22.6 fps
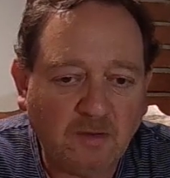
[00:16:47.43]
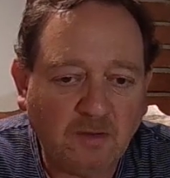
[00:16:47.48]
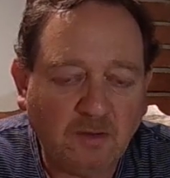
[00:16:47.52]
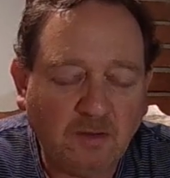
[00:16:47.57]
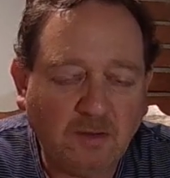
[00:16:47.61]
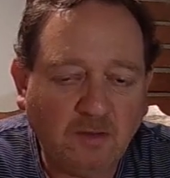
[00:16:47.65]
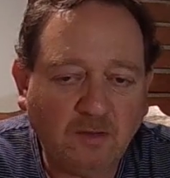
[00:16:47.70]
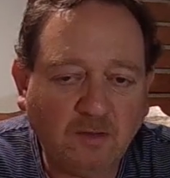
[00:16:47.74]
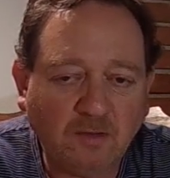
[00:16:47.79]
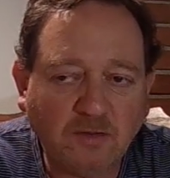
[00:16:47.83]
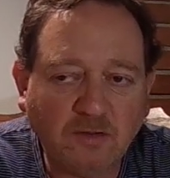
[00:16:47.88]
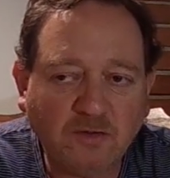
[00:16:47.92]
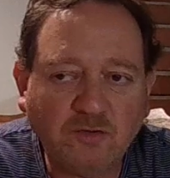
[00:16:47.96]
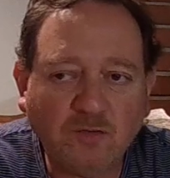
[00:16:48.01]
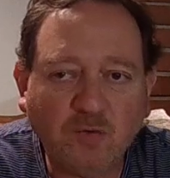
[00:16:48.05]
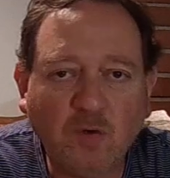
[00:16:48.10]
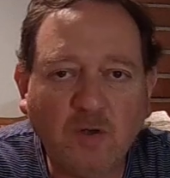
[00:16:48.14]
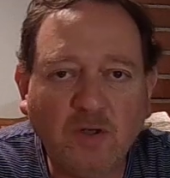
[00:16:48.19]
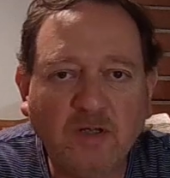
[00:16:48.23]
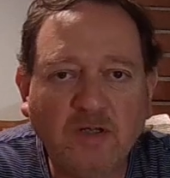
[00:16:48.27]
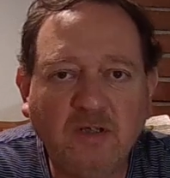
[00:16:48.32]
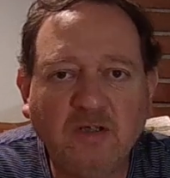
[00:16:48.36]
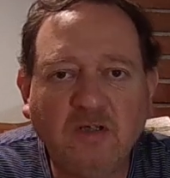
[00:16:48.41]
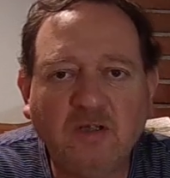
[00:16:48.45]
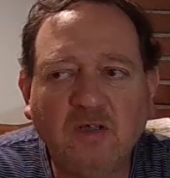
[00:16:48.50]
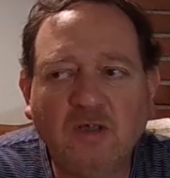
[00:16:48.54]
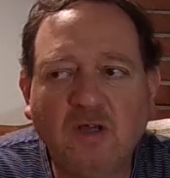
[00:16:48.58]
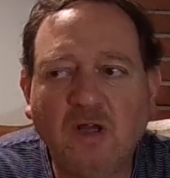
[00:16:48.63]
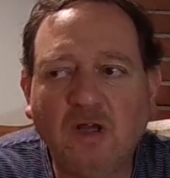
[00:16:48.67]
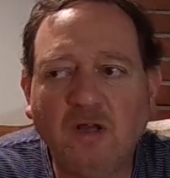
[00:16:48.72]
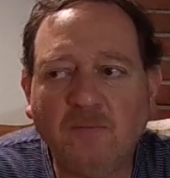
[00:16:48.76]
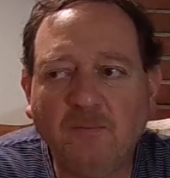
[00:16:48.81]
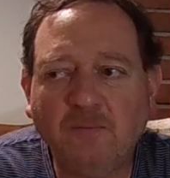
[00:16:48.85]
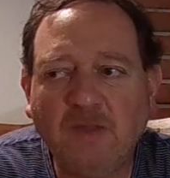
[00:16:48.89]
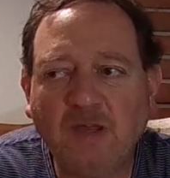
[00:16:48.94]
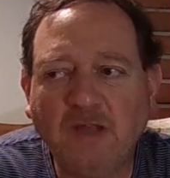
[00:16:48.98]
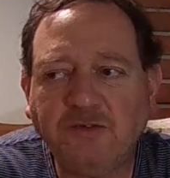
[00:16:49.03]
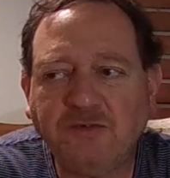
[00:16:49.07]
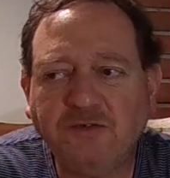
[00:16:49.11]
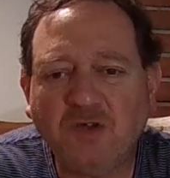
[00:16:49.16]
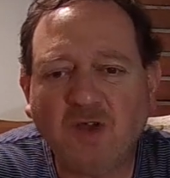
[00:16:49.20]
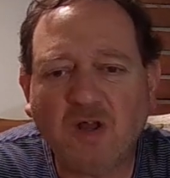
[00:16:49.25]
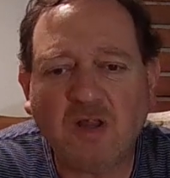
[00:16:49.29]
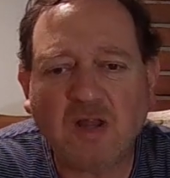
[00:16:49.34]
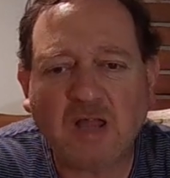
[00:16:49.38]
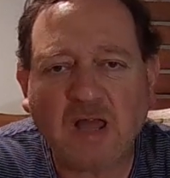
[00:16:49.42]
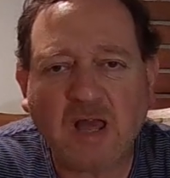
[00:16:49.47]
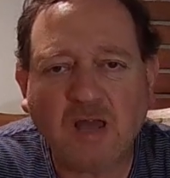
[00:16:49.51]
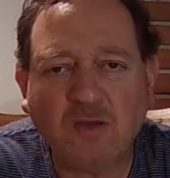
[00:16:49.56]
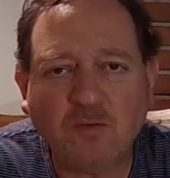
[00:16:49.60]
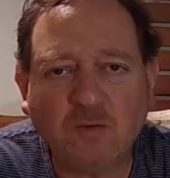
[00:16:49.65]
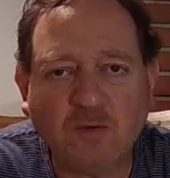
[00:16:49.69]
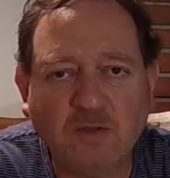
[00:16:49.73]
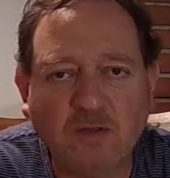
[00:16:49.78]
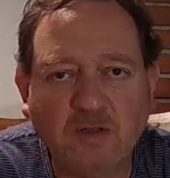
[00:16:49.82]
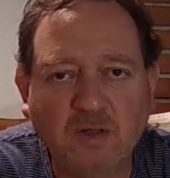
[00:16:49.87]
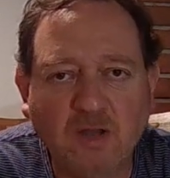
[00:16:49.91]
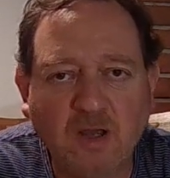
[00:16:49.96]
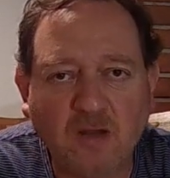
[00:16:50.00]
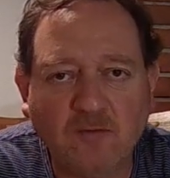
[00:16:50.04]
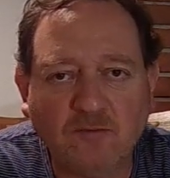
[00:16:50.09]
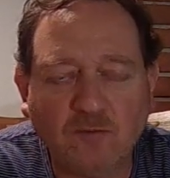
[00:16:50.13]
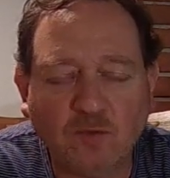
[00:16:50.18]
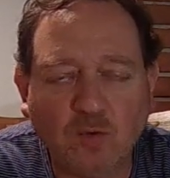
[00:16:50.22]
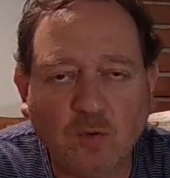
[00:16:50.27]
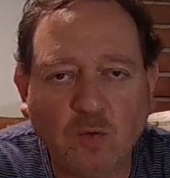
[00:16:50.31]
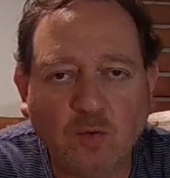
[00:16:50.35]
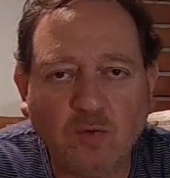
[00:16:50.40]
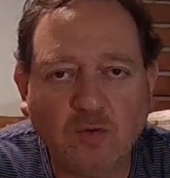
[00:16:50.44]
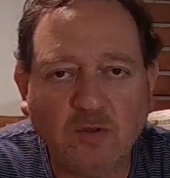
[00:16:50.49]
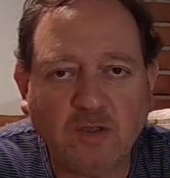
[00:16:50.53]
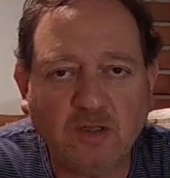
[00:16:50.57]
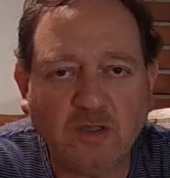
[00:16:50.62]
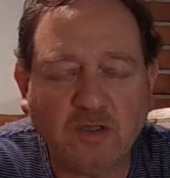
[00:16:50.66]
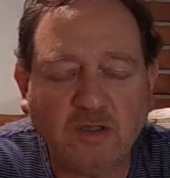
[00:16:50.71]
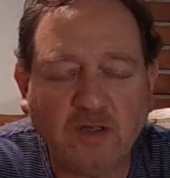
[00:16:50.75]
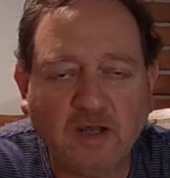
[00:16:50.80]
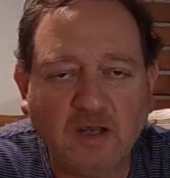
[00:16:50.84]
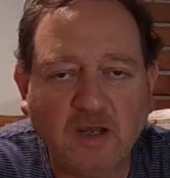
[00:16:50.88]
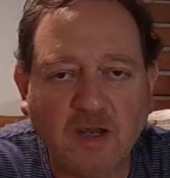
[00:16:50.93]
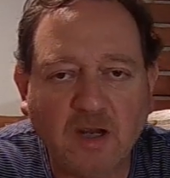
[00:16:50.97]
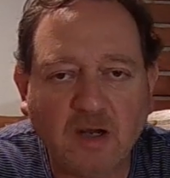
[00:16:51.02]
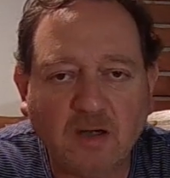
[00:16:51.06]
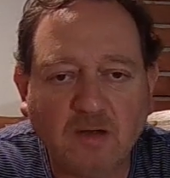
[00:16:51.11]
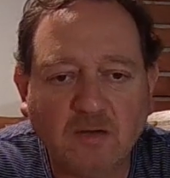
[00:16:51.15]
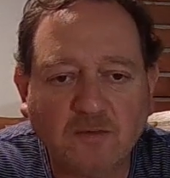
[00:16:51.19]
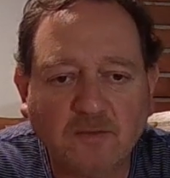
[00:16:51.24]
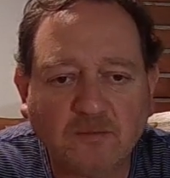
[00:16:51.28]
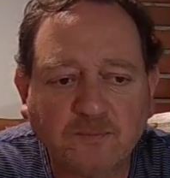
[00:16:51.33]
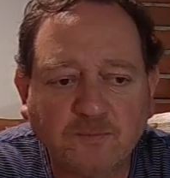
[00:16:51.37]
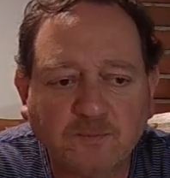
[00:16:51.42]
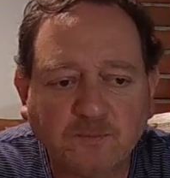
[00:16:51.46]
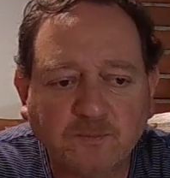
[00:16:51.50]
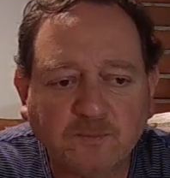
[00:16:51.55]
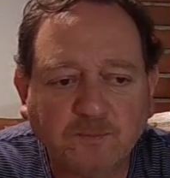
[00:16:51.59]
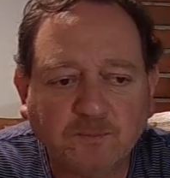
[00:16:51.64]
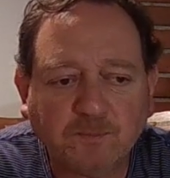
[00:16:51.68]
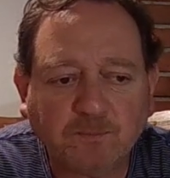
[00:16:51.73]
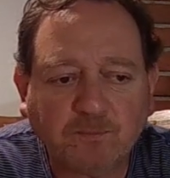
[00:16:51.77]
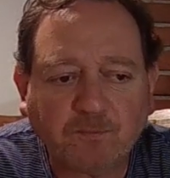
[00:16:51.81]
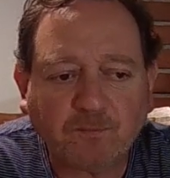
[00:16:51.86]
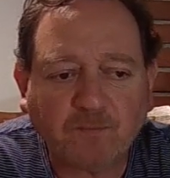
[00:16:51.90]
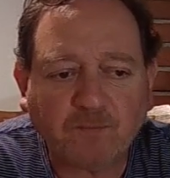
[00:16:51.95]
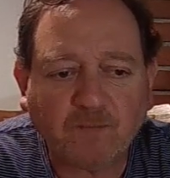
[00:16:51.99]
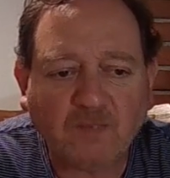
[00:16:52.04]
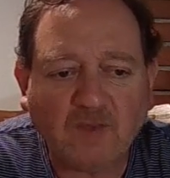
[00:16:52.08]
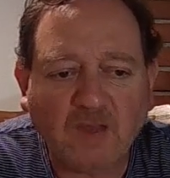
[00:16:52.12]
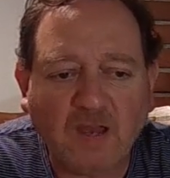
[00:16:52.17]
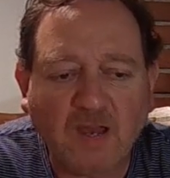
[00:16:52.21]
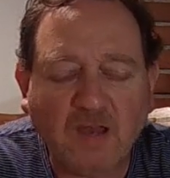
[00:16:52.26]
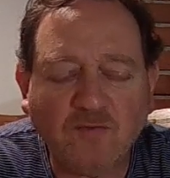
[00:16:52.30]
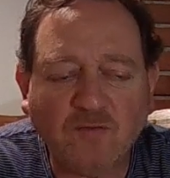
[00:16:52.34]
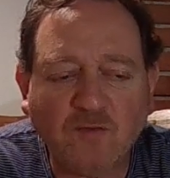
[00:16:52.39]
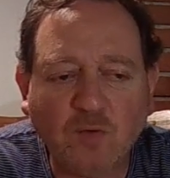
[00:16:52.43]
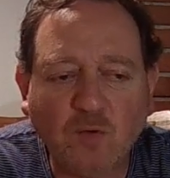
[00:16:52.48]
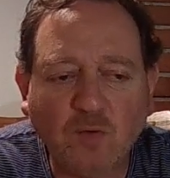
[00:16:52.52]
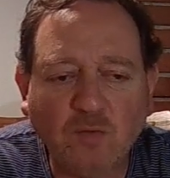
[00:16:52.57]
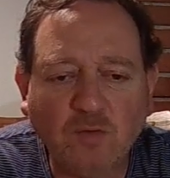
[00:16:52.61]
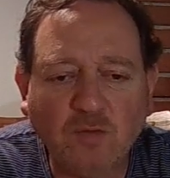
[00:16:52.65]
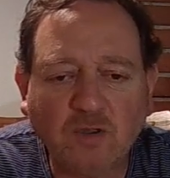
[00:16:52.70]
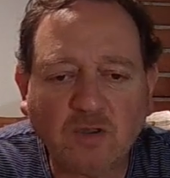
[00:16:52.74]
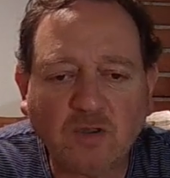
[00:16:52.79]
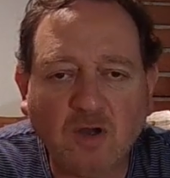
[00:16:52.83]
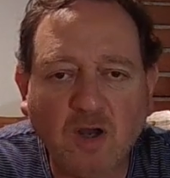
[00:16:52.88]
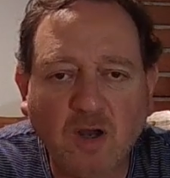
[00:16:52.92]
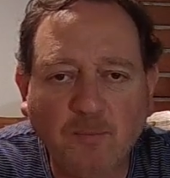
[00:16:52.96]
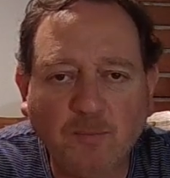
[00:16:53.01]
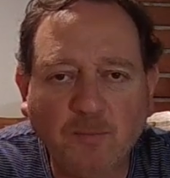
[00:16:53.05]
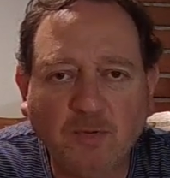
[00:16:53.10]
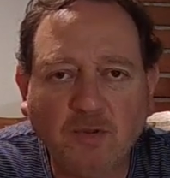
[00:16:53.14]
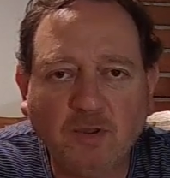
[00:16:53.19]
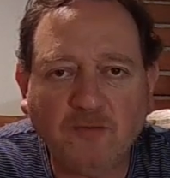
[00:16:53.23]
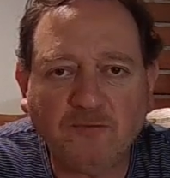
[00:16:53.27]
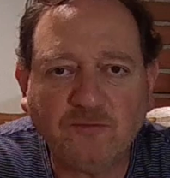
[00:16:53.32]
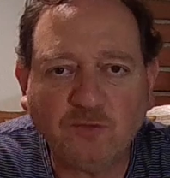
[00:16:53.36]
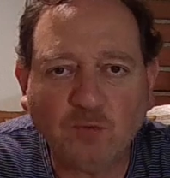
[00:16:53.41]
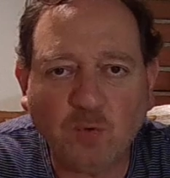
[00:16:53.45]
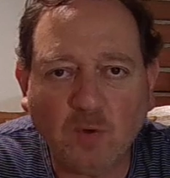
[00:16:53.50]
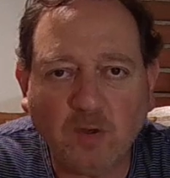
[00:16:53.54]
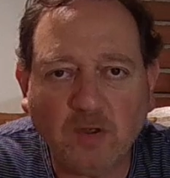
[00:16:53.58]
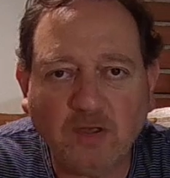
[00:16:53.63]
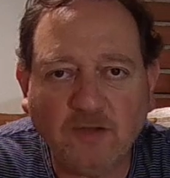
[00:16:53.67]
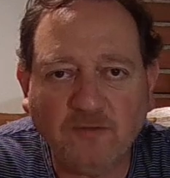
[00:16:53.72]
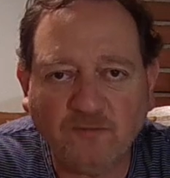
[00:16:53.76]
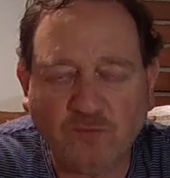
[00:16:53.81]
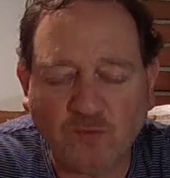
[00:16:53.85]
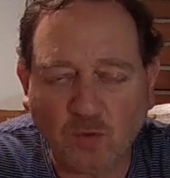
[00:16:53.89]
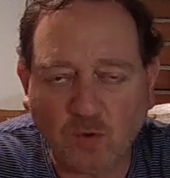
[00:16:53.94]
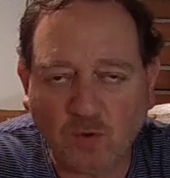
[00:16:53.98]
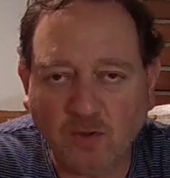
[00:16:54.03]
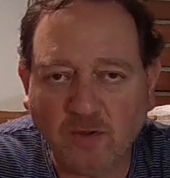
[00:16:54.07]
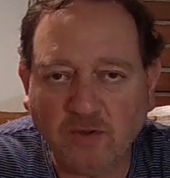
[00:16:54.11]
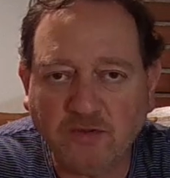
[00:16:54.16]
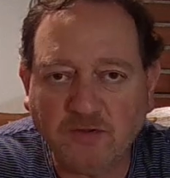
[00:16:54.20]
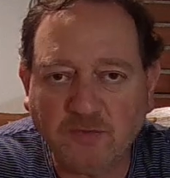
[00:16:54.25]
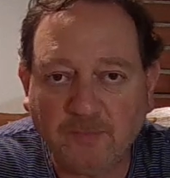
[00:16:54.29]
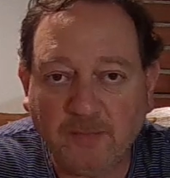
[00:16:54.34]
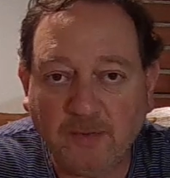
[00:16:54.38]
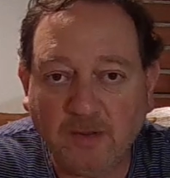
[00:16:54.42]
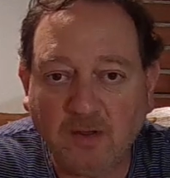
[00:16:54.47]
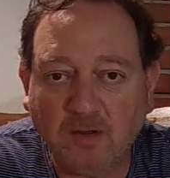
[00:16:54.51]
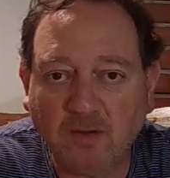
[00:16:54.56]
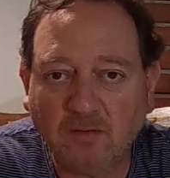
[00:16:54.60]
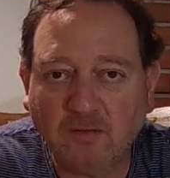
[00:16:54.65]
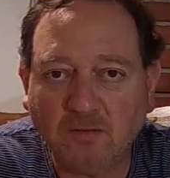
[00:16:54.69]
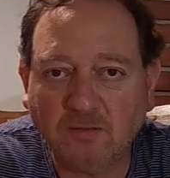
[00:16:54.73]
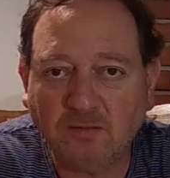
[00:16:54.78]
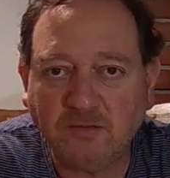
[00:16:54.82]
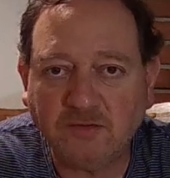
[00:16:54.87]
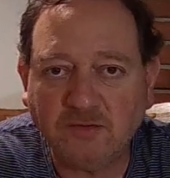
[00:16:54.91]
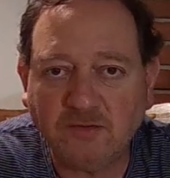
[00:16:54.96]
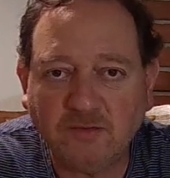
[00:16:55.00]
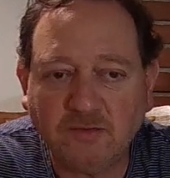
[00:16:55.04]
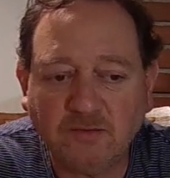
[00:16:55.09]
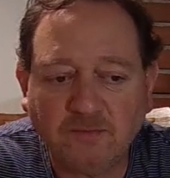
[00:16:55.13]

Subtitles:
you know, the 20, that's all I would ever own in an AR. I've owned a couple of 24-inch barrels.